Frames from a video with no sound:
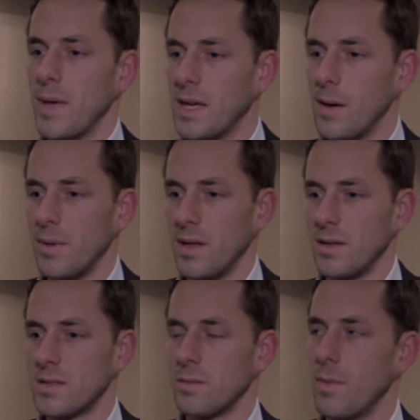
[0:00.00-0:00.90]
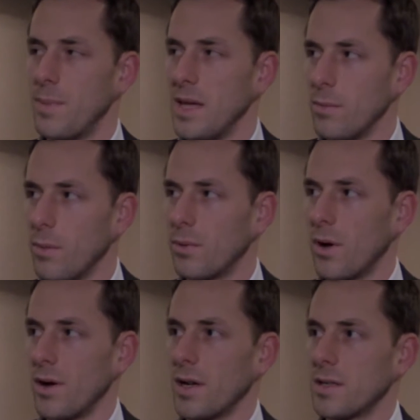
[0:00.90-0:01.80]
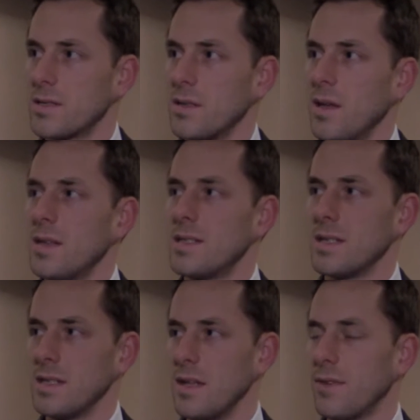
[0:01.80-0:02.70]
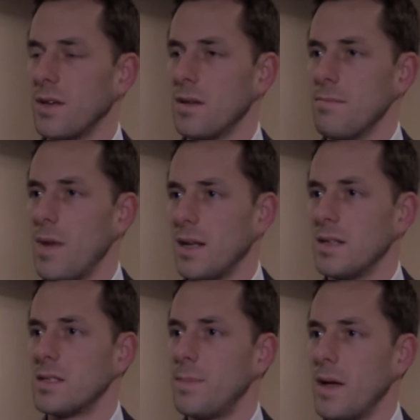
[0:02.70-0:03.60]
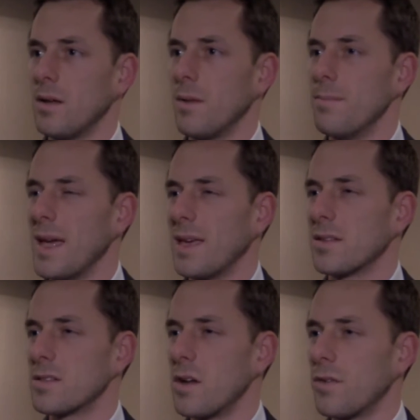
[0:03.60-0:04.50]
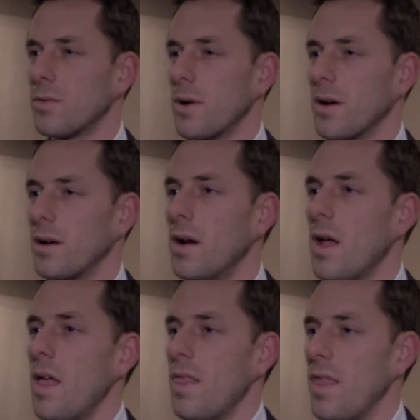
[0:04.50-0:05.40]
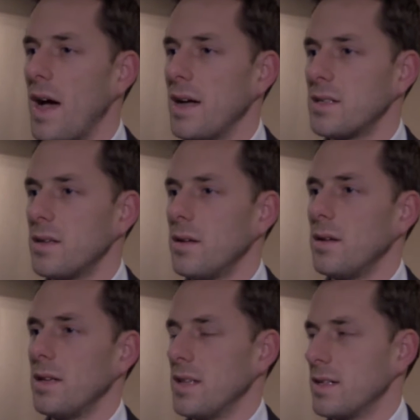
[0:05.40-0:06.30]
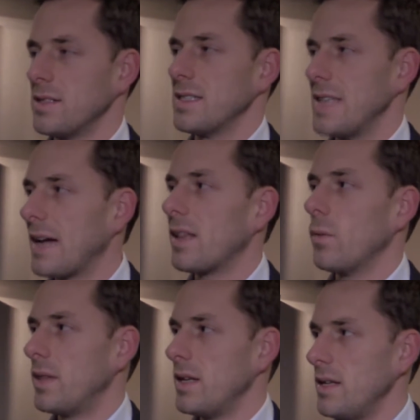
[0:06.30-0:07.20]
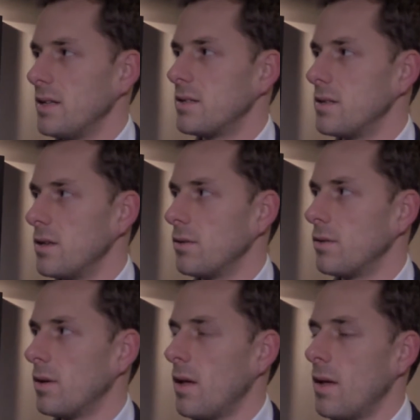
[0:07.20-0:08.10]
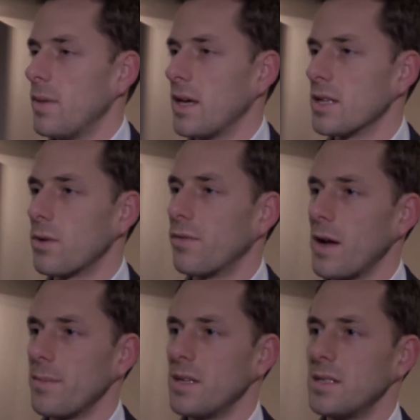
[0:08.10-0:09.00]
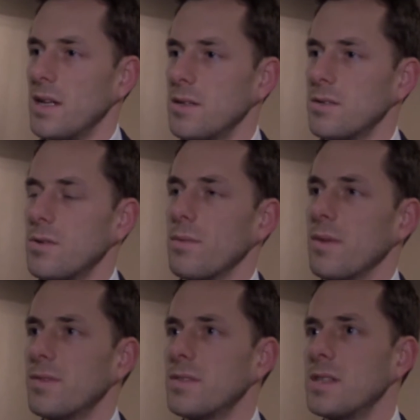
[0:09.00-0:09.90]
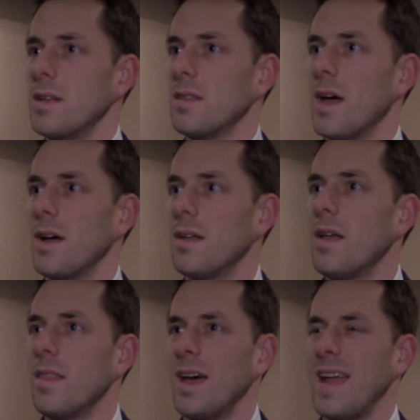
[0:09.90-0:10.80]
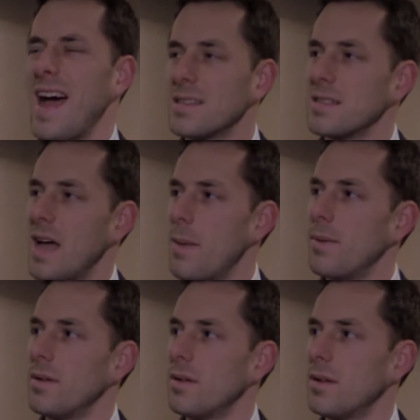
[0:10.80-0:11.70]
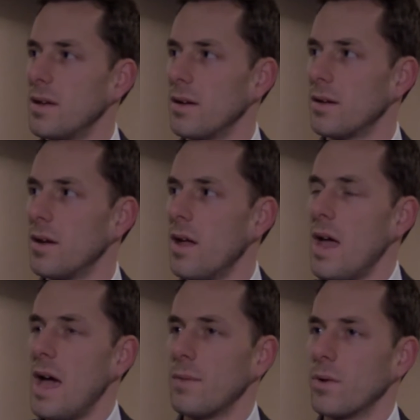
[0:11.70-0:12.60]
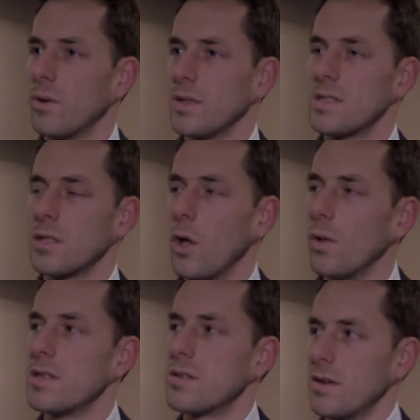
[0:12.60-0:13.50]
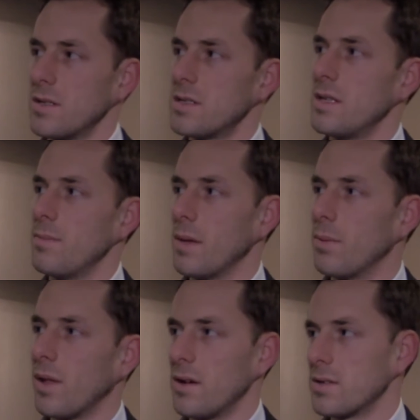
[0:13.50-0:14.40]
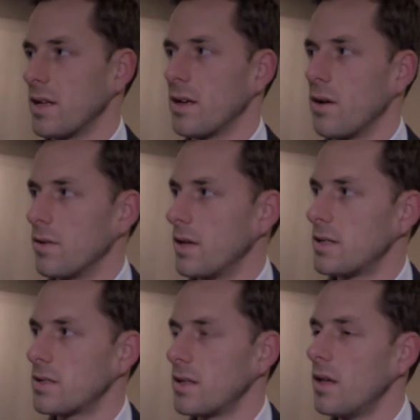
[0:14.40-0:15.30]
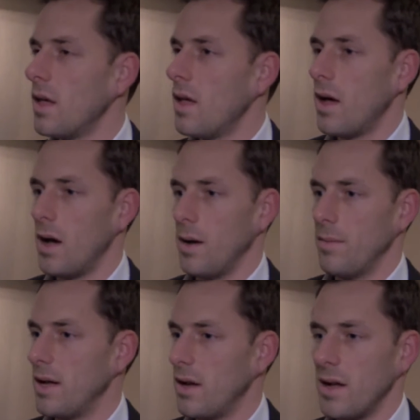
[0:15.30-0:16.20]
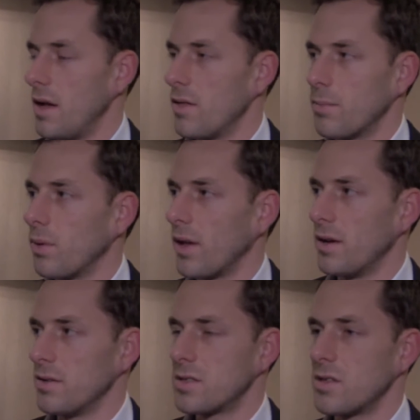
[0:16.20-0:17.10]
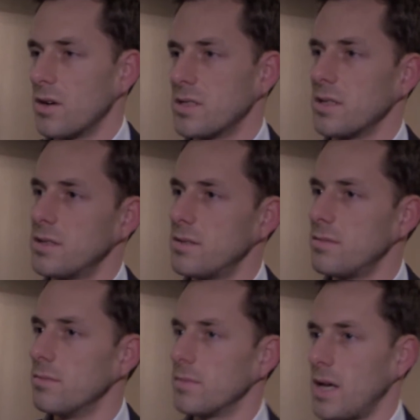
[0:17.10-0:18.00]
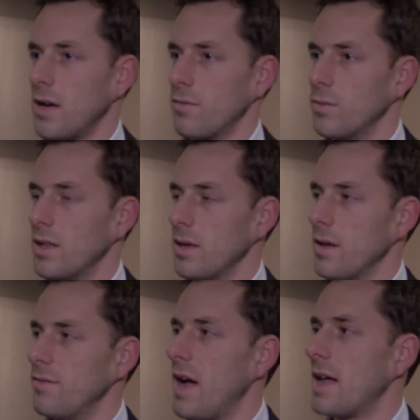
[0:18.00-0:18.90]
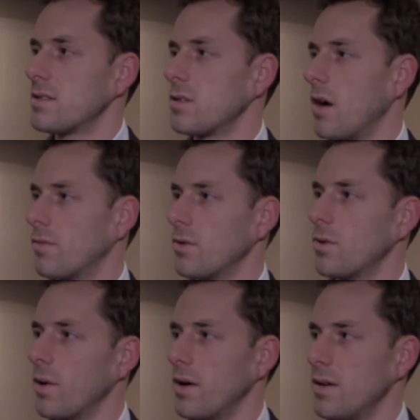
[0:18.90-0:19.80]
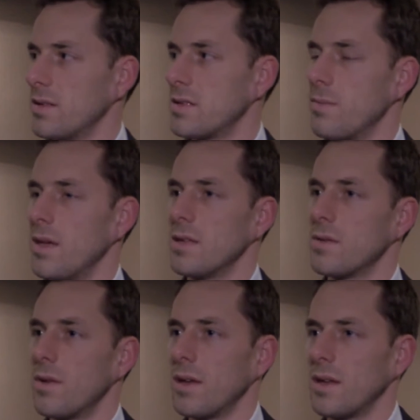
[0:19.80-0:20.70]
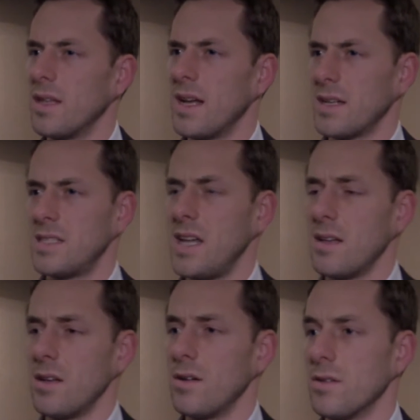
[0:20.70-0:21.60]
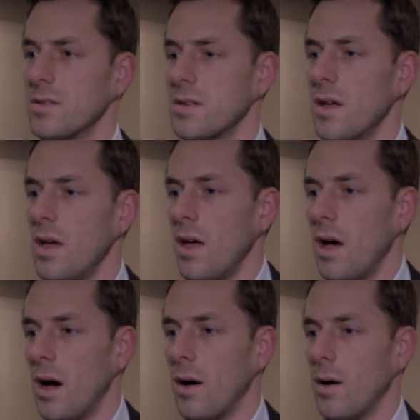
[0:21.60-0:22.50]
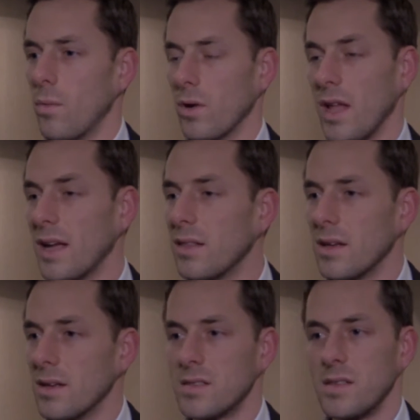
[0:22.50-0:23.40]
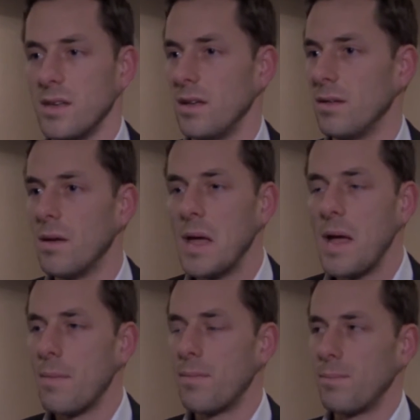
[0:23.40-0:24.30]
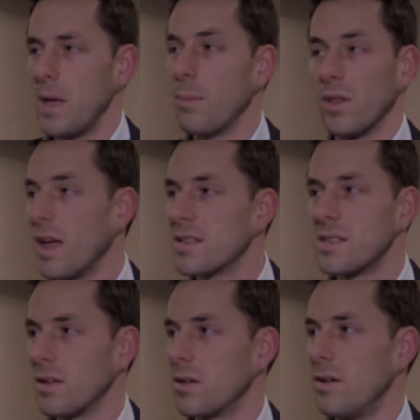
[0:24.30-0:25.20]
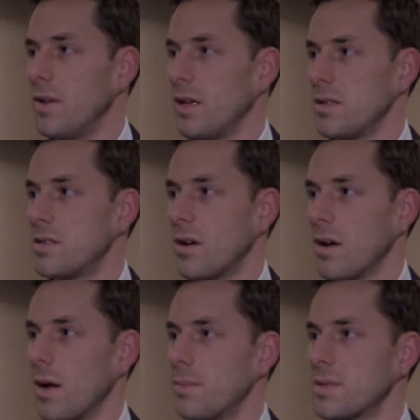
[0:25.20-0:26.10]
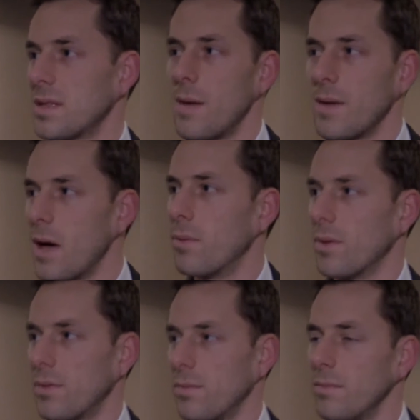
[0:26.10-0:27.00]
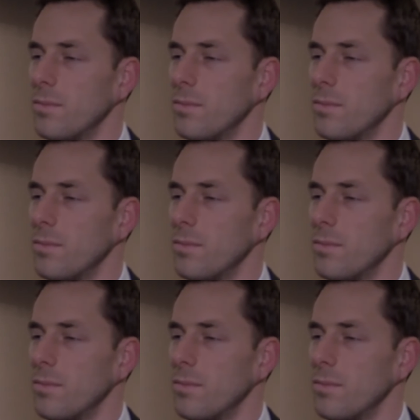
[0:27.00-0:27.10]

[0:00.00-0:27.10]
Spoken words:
Big companies, repeatable products, significant money to spend on making software that does exactly what they need it to do. Because we're a fragmented industry, we've seen that hasn't happened here. And we're only slowly starting to see big players like Autodesk and other players start to kind of really advance software to where it needs to be. So I think in the next 10 years, we're likely going to see people like Silicon Valley startups coming up with